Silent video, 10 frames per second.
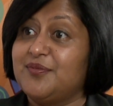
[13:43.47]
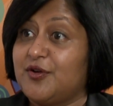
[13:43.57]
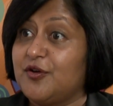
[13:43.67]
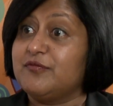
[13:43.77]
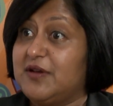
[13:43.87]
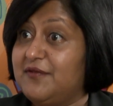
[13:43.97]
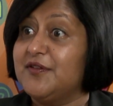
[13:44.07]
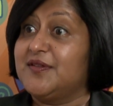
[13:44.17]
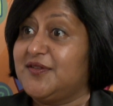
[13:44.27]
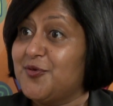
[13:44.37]
because we live
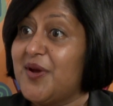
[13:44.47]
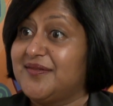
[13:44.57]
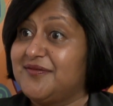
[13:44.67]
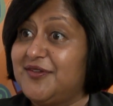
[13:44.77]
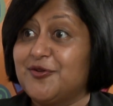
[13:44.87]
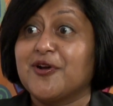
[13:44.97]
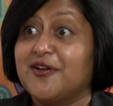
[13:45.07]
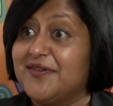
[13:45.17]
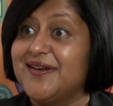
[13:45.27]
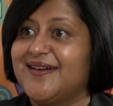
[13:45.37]
in the US, we don't
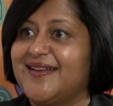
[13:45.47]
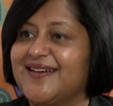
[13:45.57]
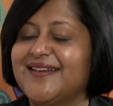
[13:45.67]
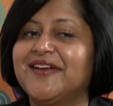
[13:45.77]
live in India.